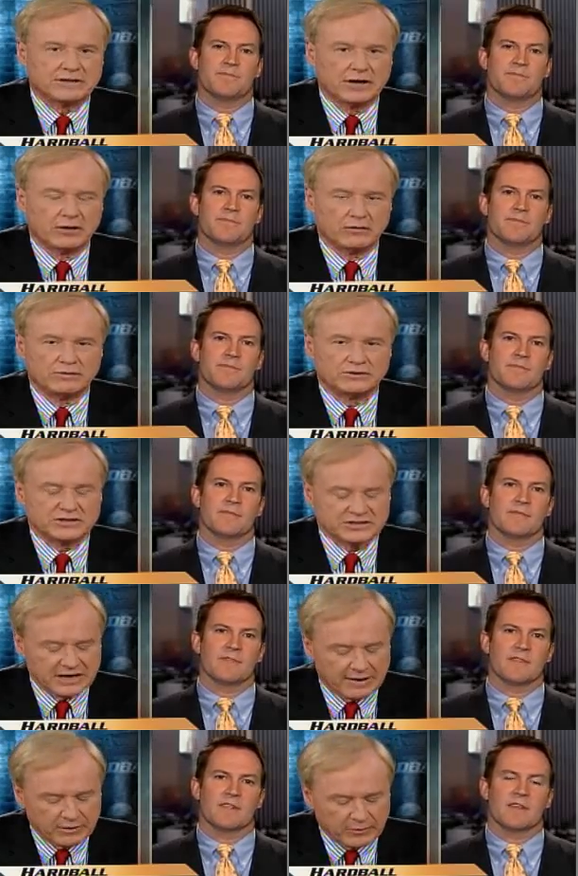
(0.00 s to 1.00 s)
Speaker 1: Chris. do? Just
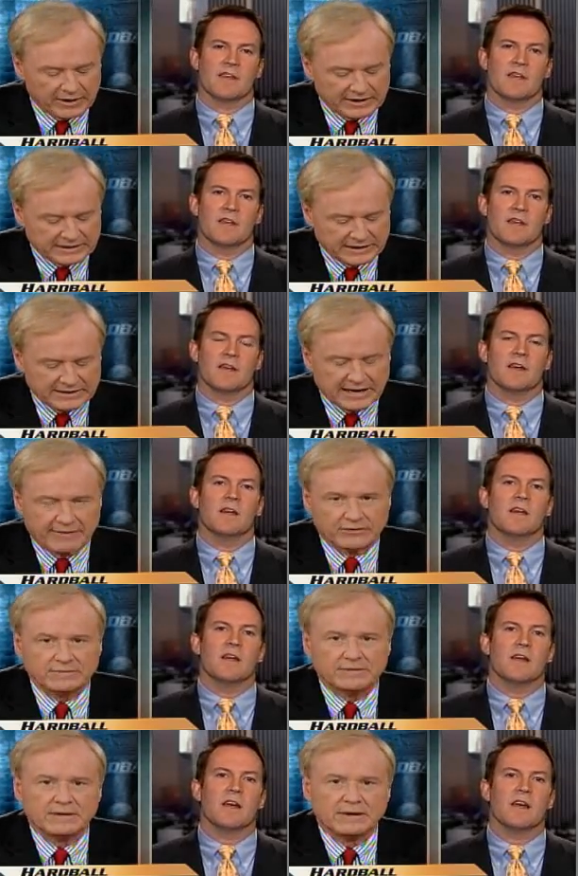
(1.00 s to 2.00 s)
tell me what he did,
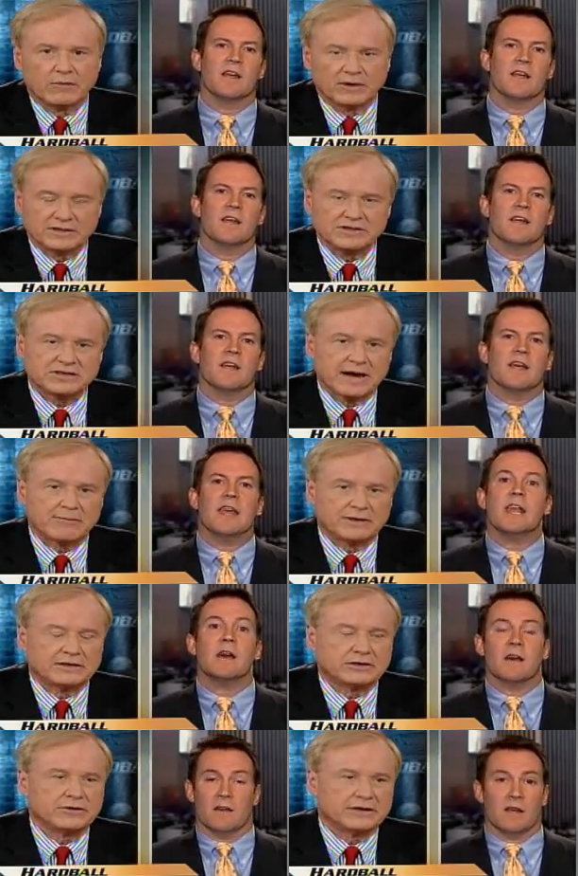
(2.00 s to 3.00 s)
Kevin. What did
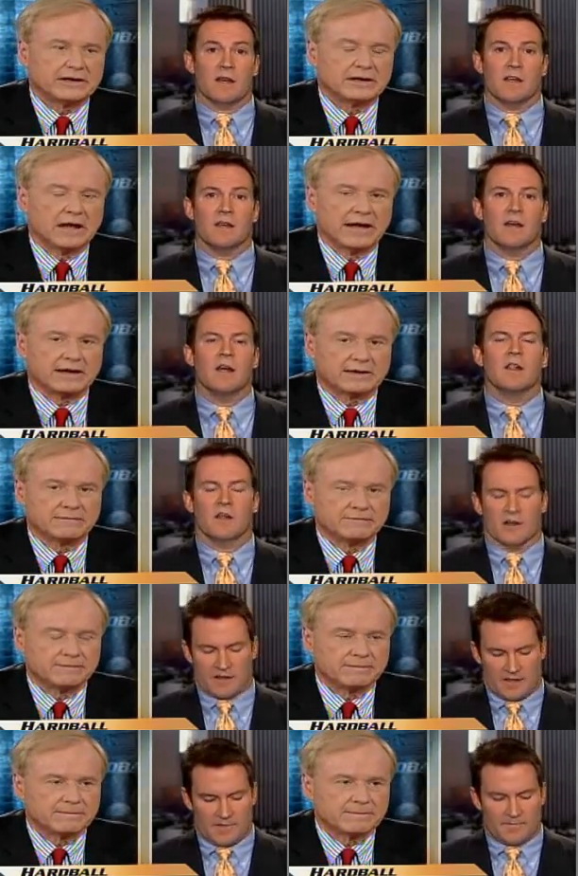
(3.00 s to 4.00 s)
Chamberlain he, do you didn't like?
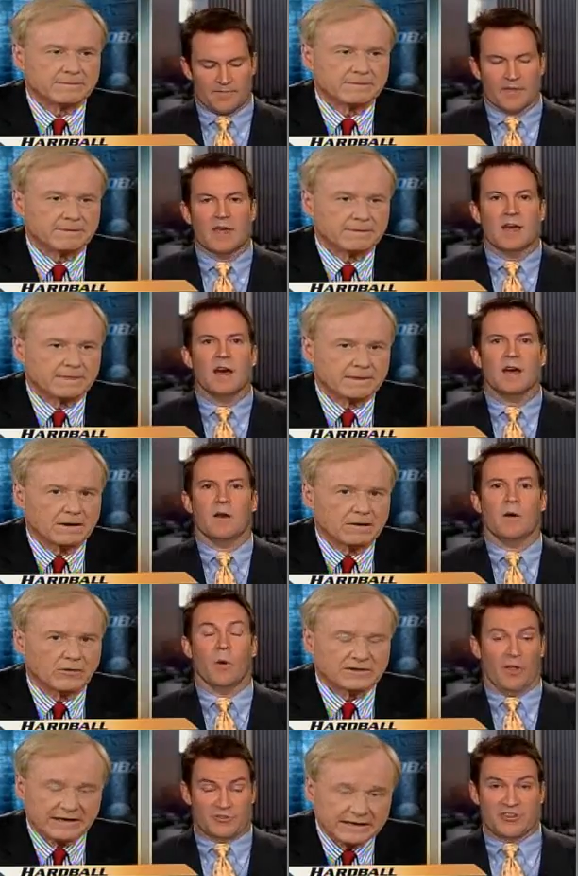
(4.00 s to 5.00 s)
Look. Uh,
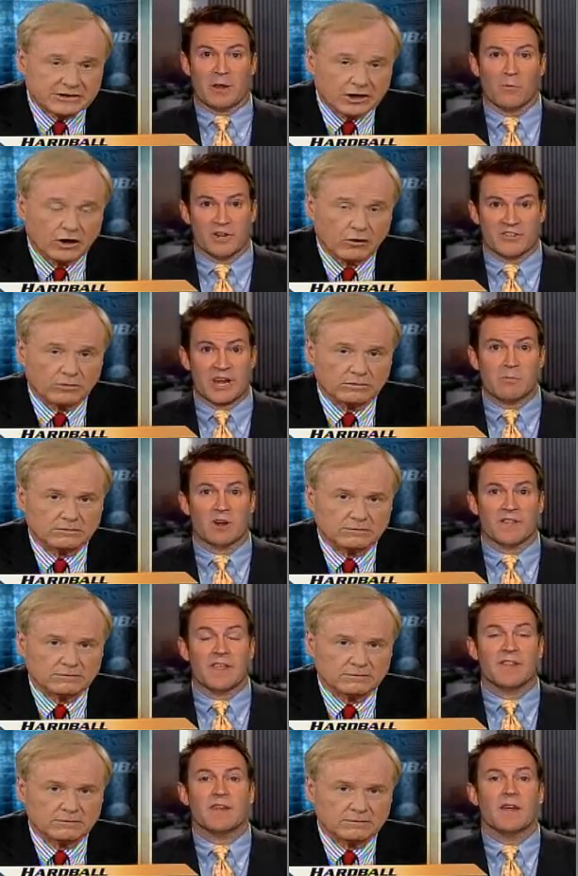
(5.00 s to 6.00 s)
what did he Ch- do? What
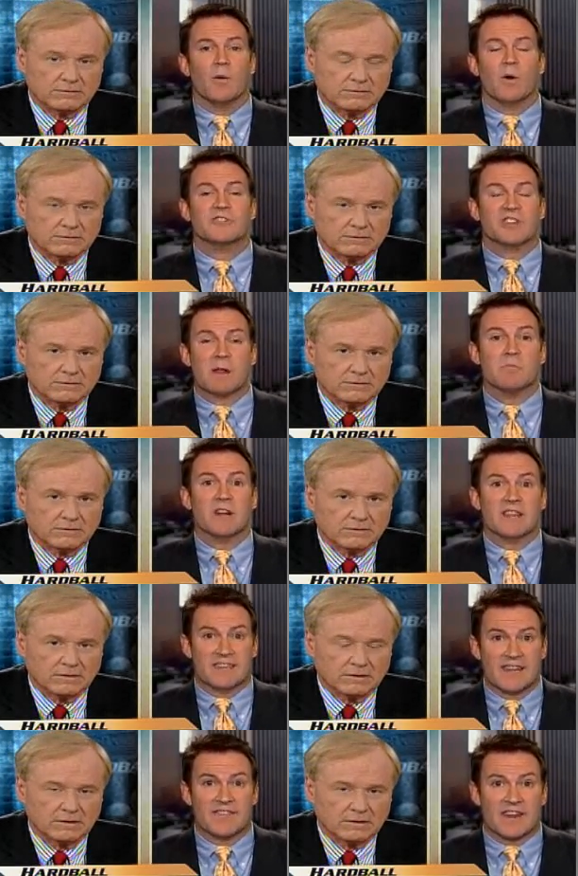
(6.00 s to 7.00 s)
Speaker 2: Chamberlain did what
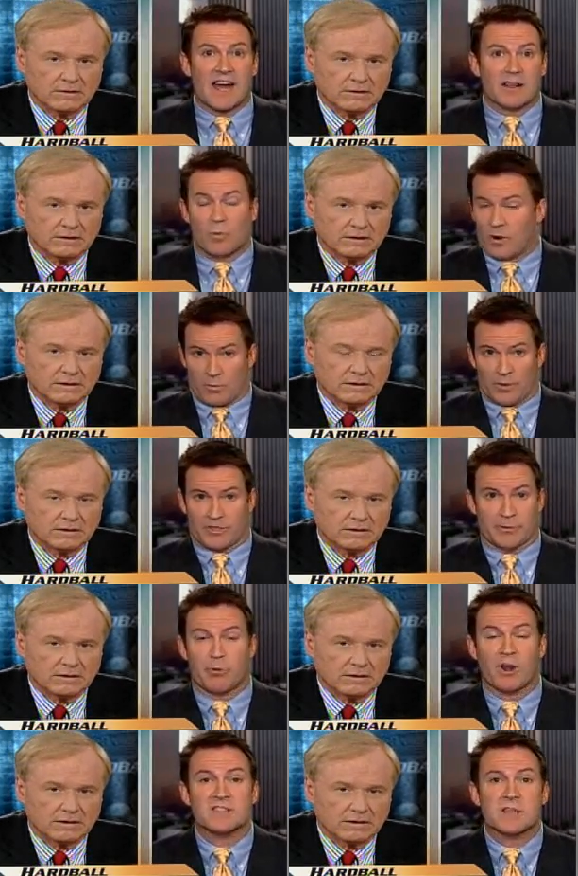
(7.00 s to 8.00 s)
Chamberlain did that I what, what
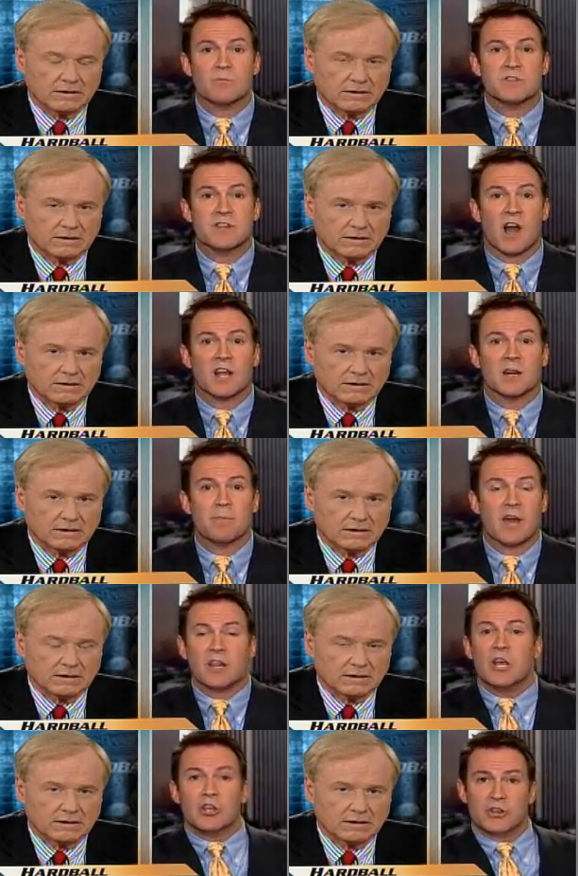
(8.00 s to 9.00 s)
the president was talking
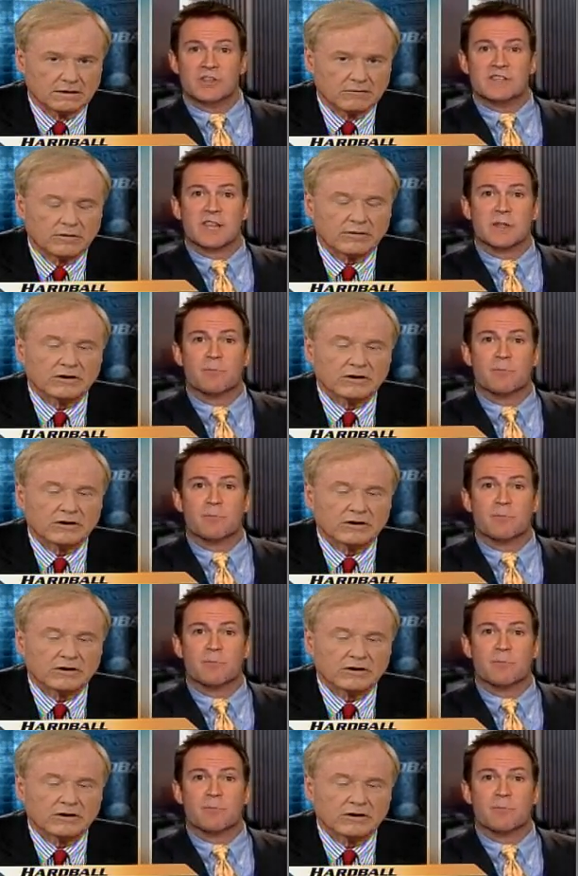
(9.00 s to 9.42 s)
about? You just said no, the